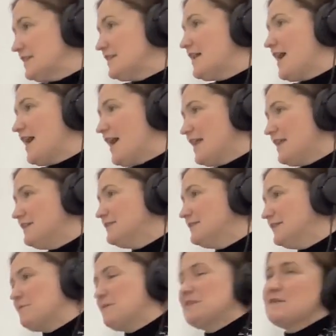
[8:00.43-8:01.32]
that
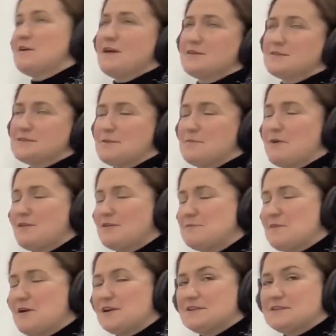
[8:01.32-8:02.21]
and some other
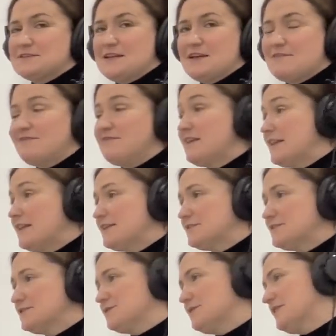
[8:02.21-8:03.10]
models that feed
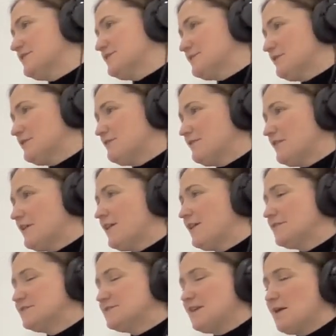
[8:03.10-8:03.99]
into it, sort of an
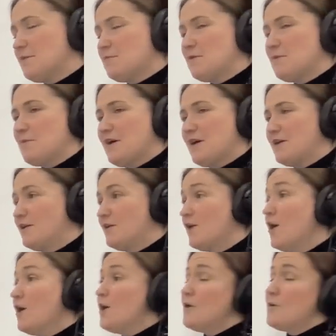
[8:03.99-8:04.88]
ensemble model,
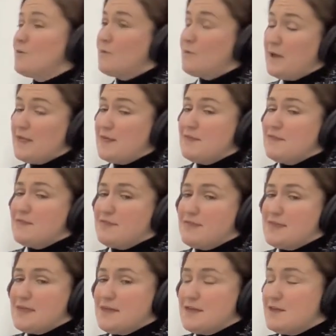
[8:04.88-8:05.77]
with
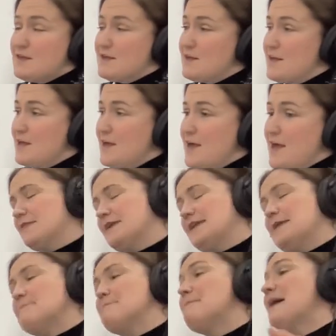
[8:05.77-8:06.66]
the
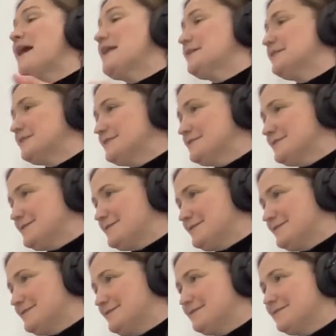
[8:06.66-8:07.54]

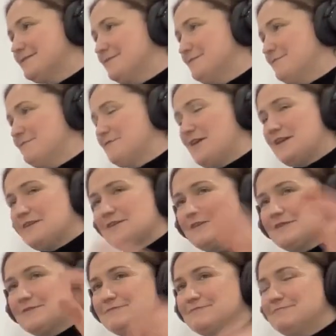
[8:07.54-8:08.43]
embeddings that
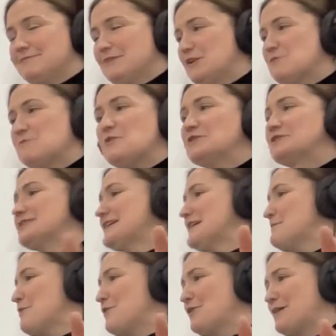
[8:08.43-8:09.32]
are,
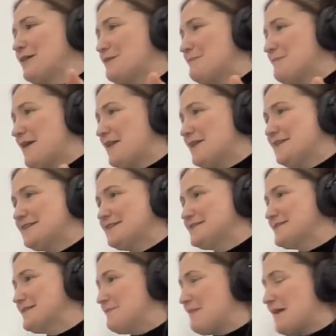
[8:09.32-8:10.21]
multimodal
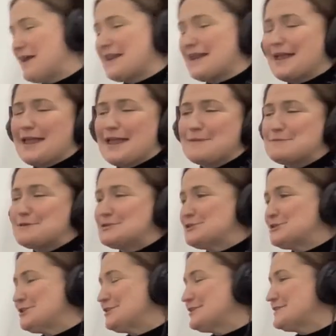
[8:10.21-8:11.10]
embeddings, combining
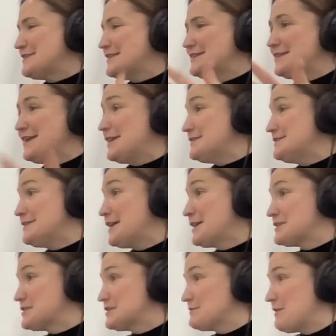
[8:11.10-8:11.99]
images and
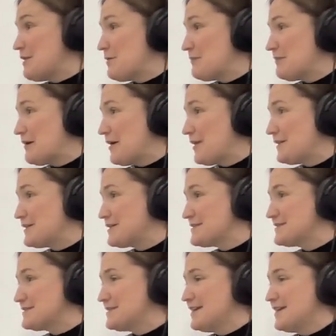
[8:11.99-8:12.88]
text about
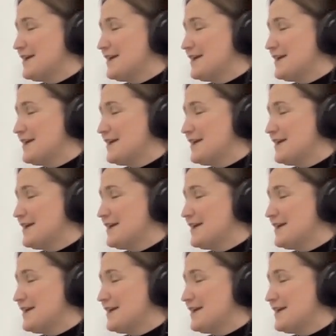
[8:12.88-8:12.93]
products.